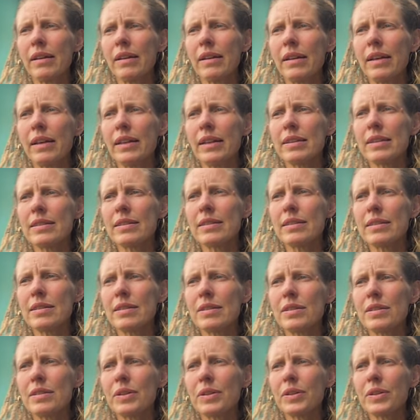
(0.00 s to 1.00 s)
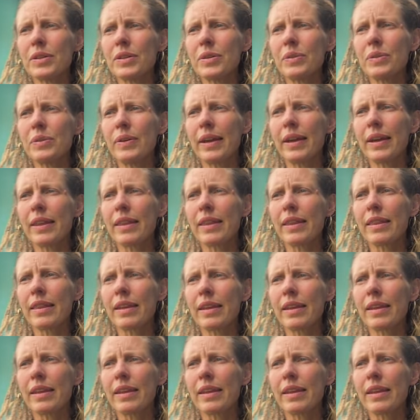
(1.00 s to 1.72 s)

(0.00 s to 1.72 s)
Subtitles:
it's to do with